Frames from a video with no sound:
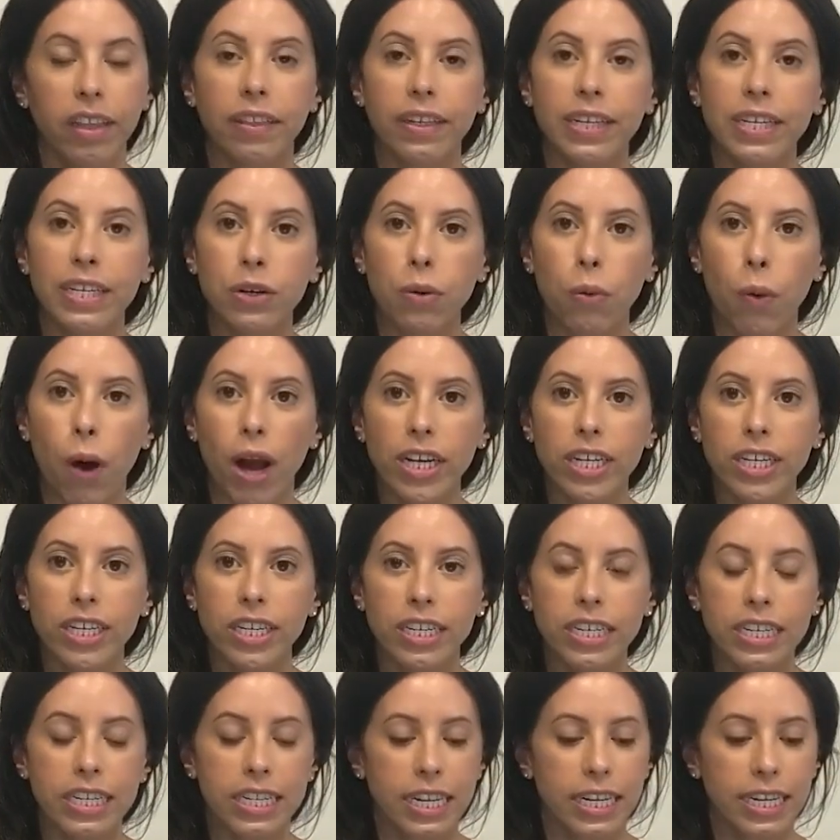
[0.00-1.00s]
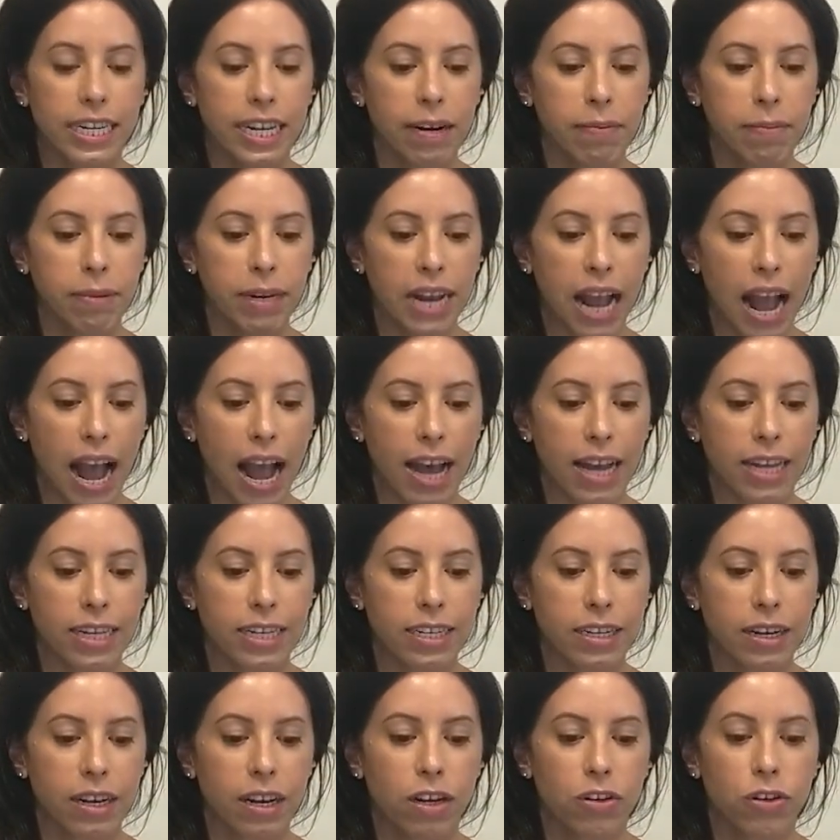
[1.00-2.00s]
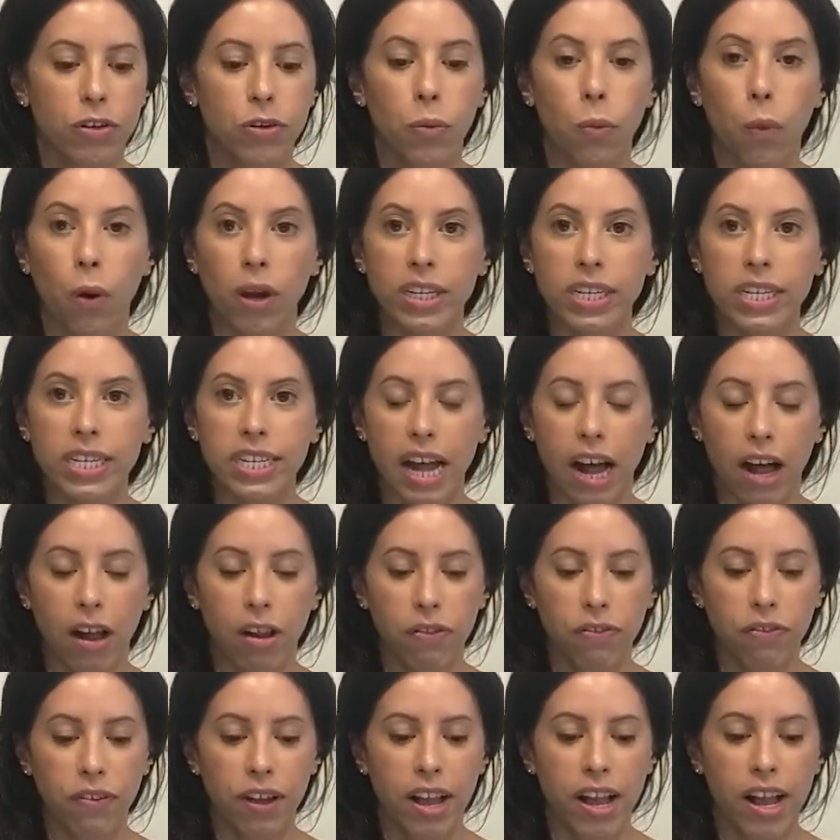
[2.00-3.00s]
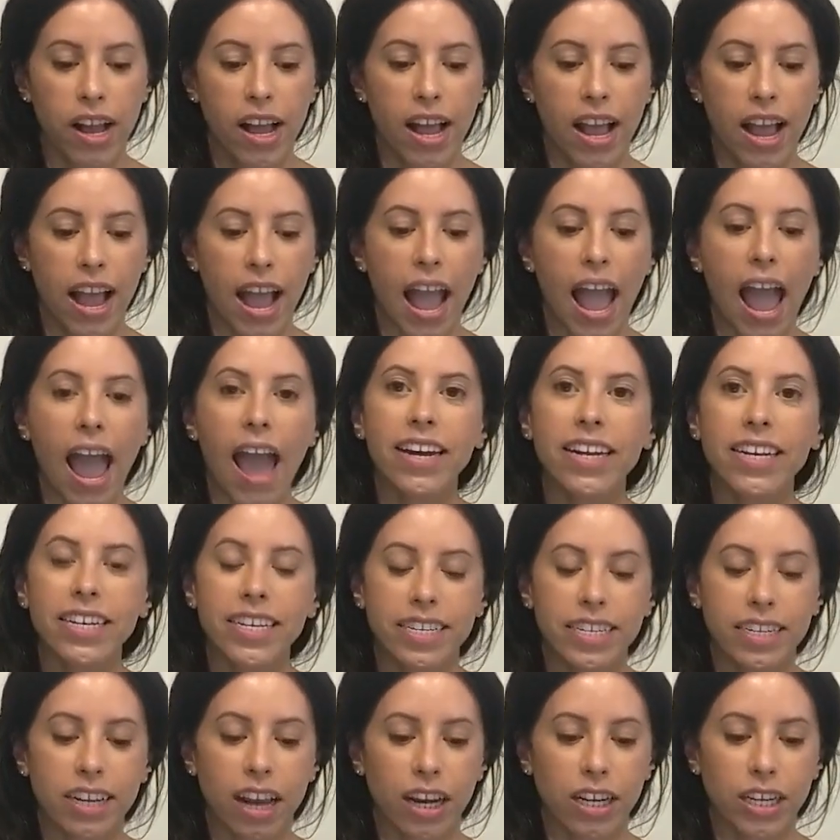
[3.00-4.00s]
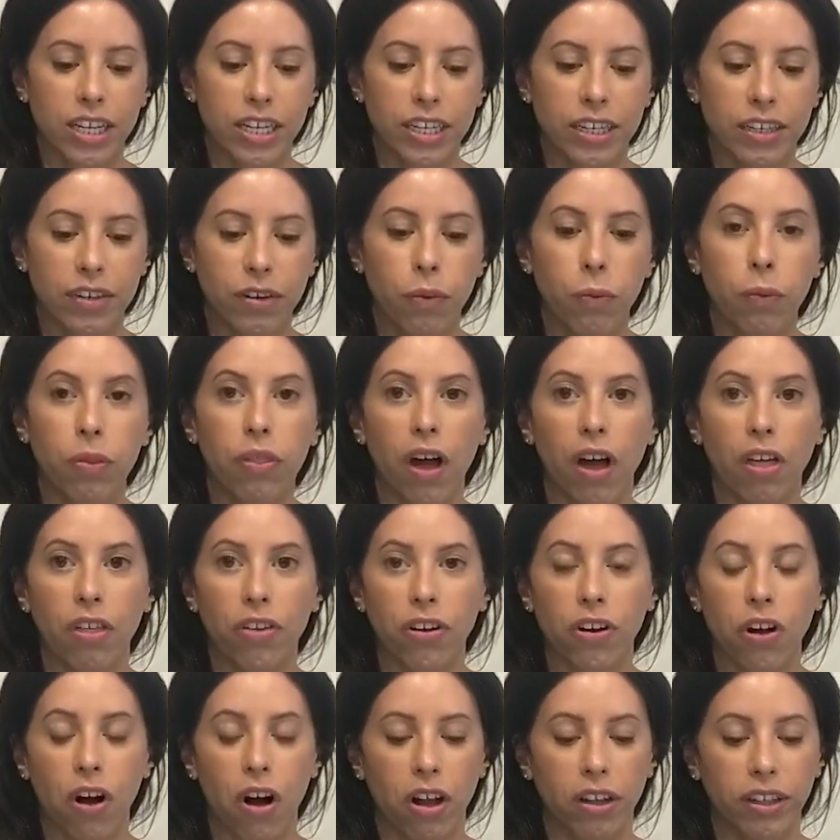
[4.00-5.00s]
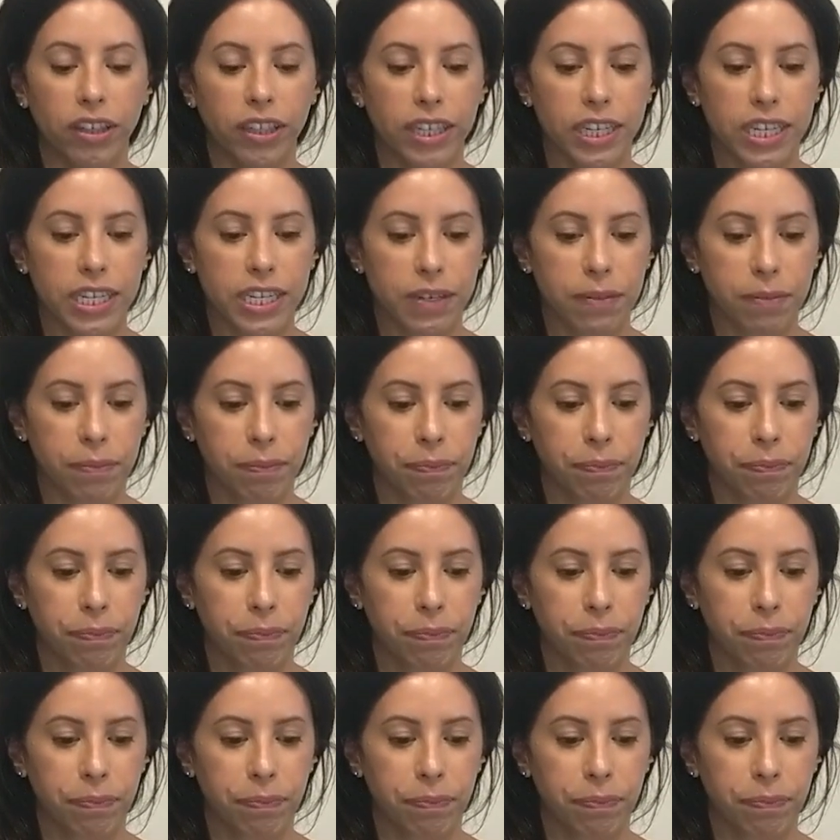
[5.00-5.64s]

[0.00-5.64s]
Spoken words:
These questions can be asked to oneself and a discussion with other colleagues.